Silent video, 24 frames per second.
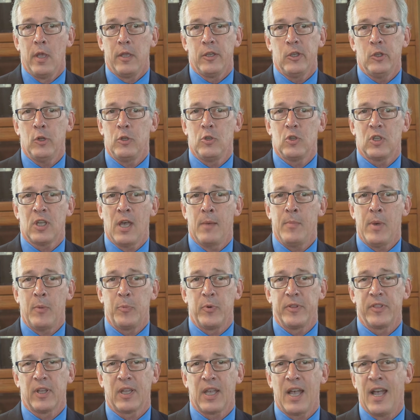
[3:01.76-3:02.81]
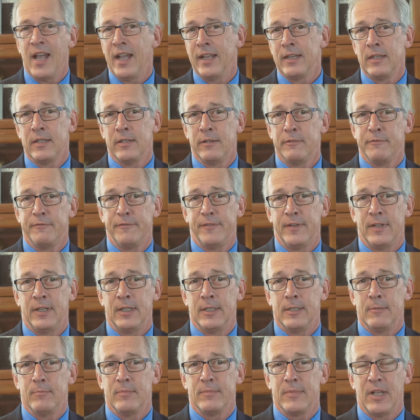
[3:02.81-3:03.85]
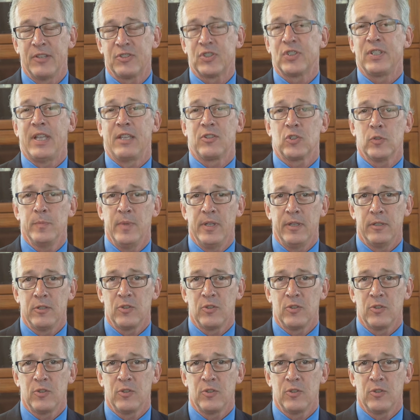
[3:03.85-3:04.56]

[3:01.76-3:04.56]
you come up with a kind of assessment.